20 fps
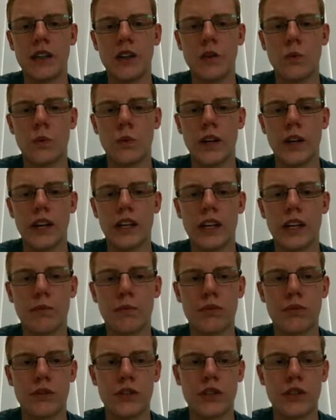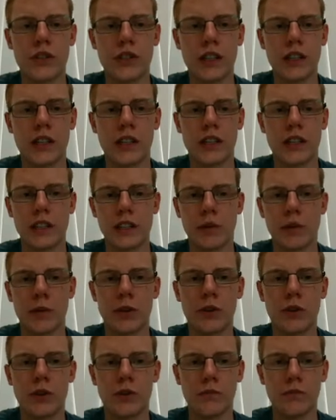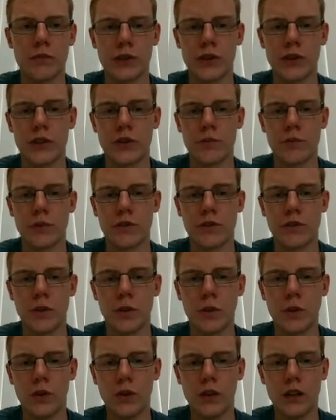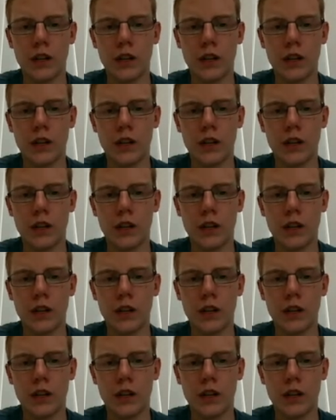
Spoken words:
we end up producing things that we couldn't produce before,